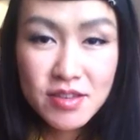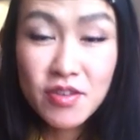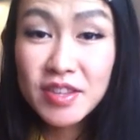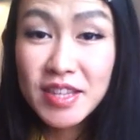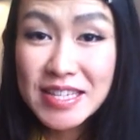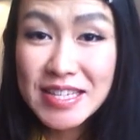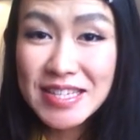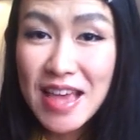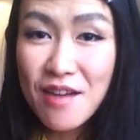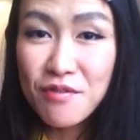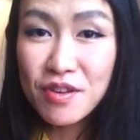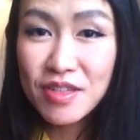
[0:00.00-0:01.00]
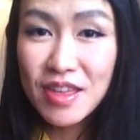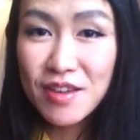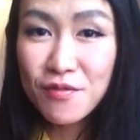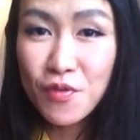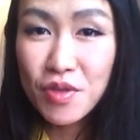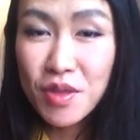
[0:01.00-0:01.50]
So this is
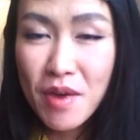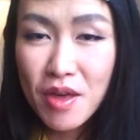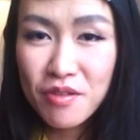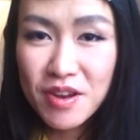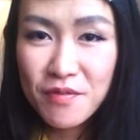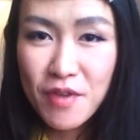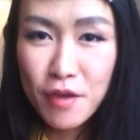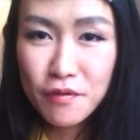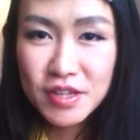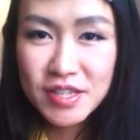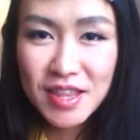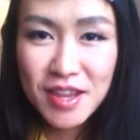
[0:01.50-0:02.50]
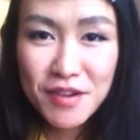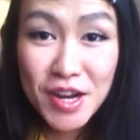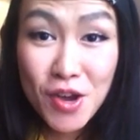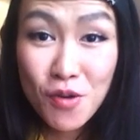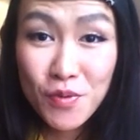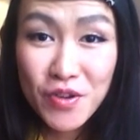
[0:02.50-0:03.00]
everything for the monthly favorites, and I
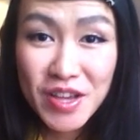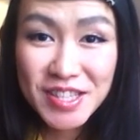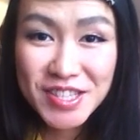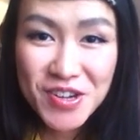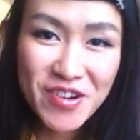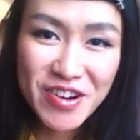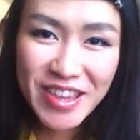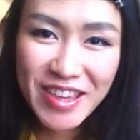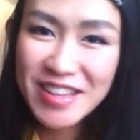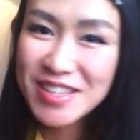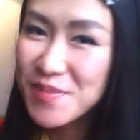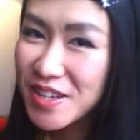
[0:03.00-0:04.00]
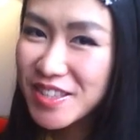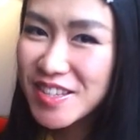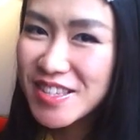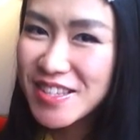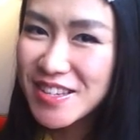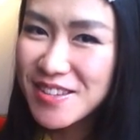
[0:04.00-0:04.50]
really hope you enjoyed, and I'll speak to
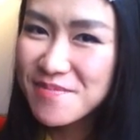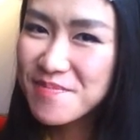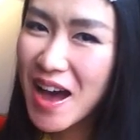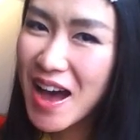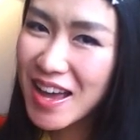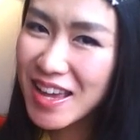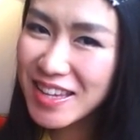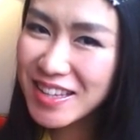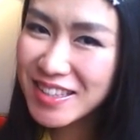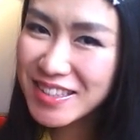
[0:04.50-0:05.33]
you soon. Bye!